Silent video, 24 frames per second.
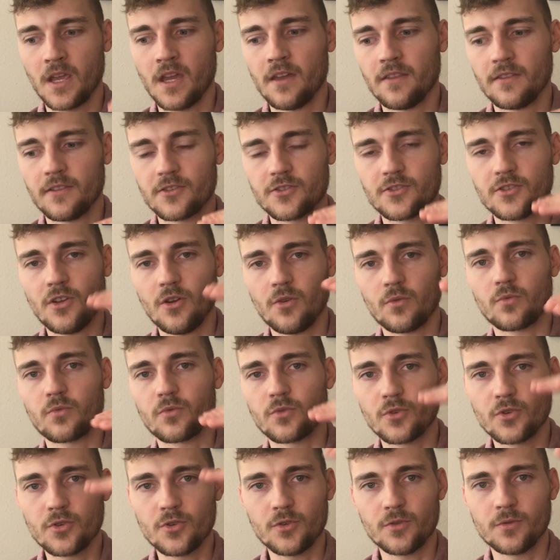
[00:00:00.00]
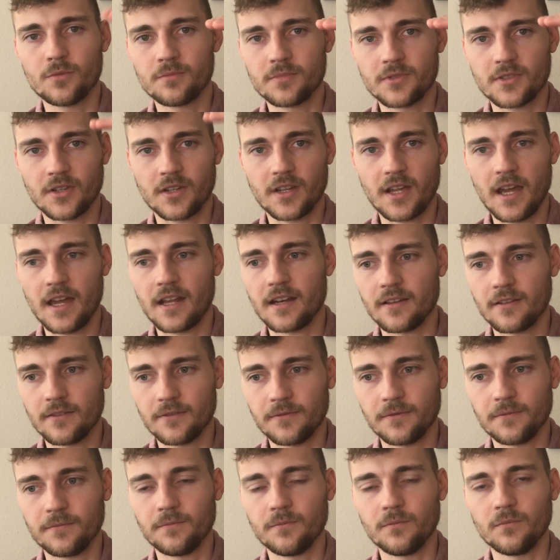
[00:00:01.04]
room to kind of
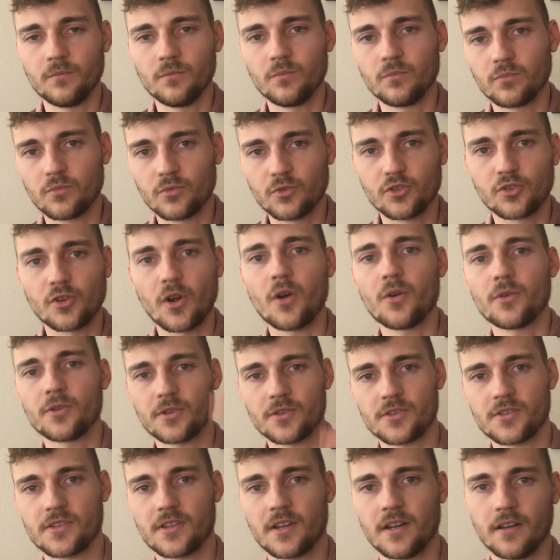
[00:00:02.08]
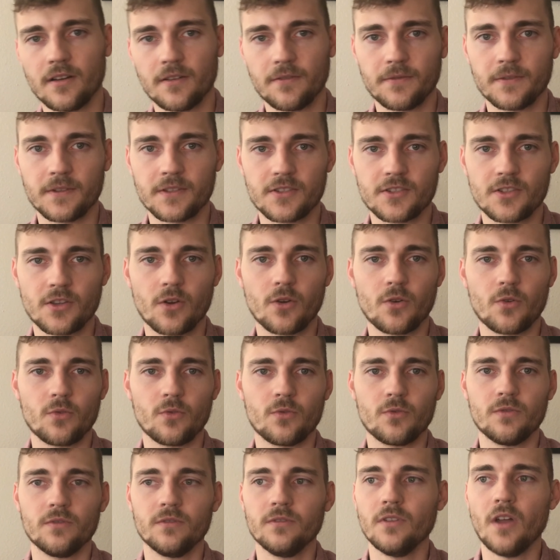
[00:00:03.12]
grow yourself, and so
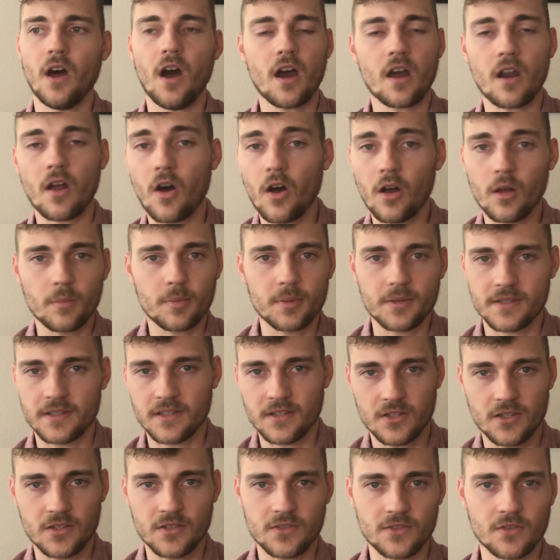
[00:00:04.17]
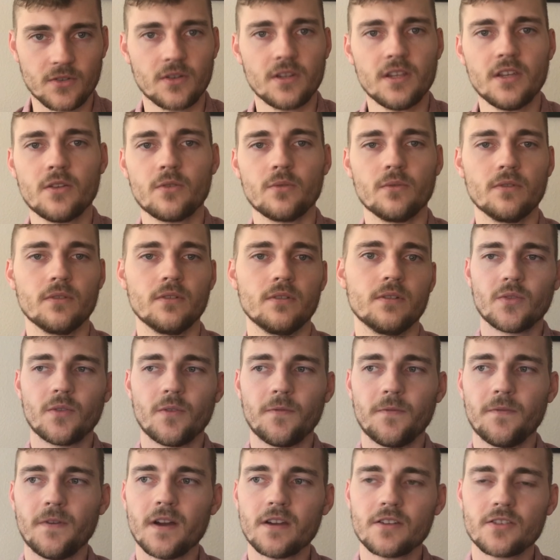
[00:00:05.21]
not all positions are equal. The
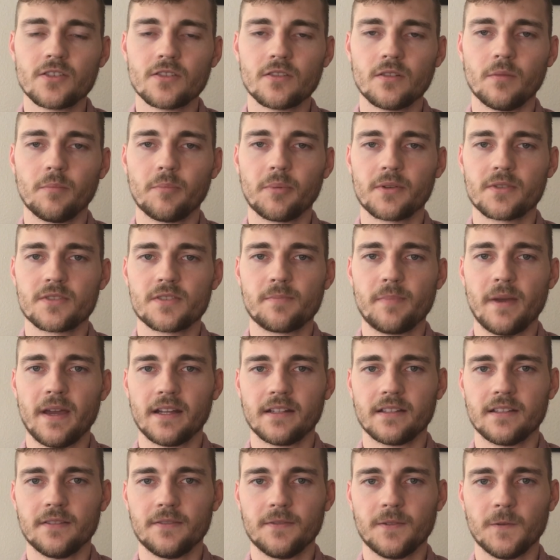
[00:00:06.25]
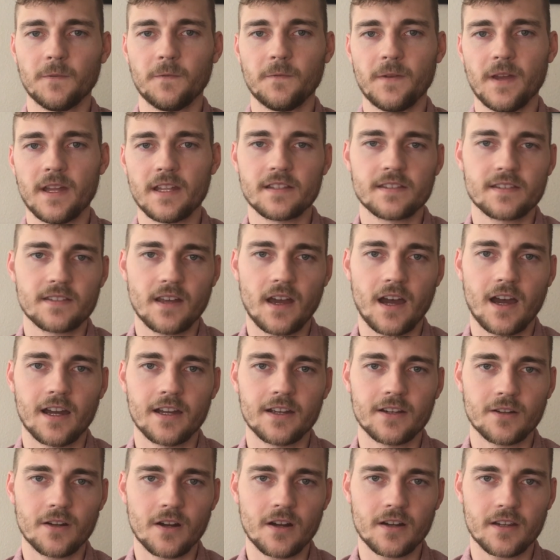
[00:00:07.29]
functional perspective defends the
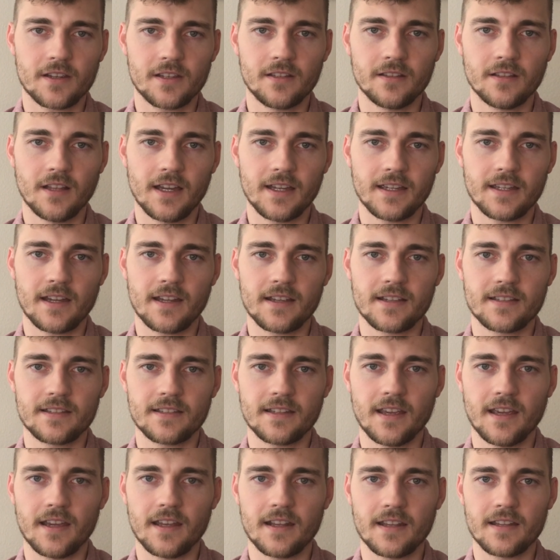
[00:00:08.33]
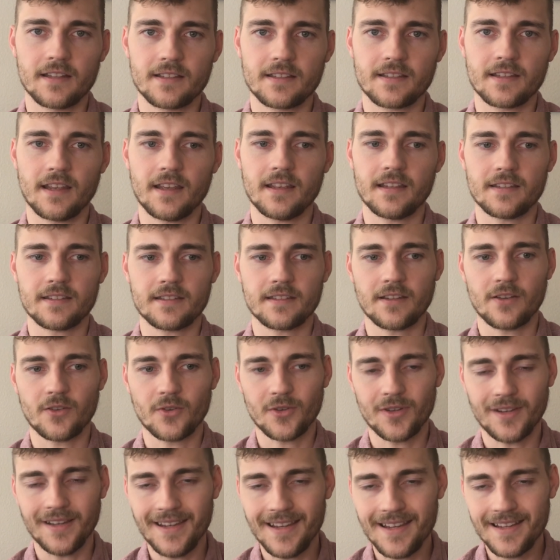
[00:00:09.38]
hierarchy, like I said, and says there
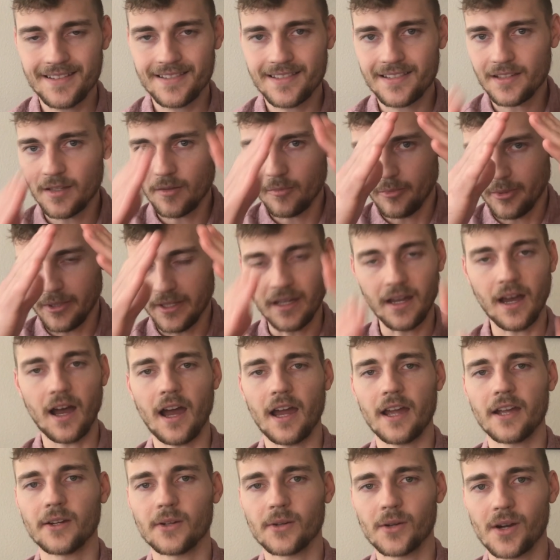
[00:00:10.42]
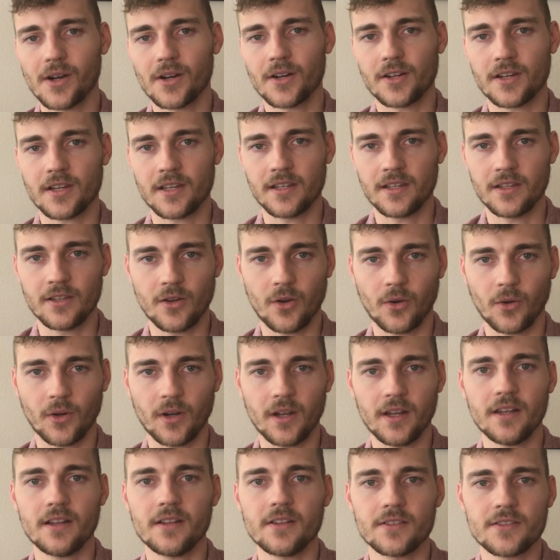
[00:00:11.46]
needs to be a hierarchy, or
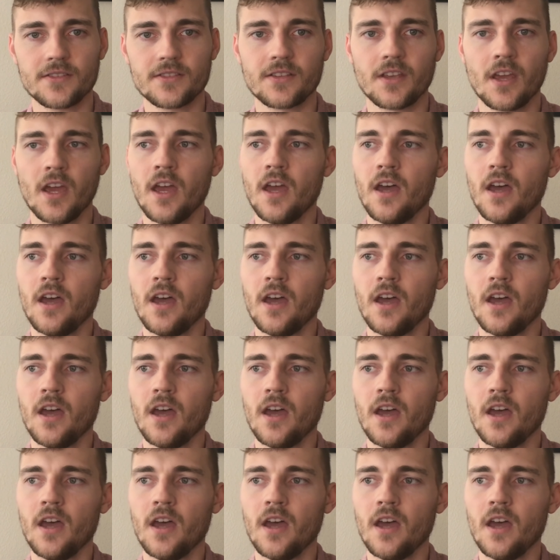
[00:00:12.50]
else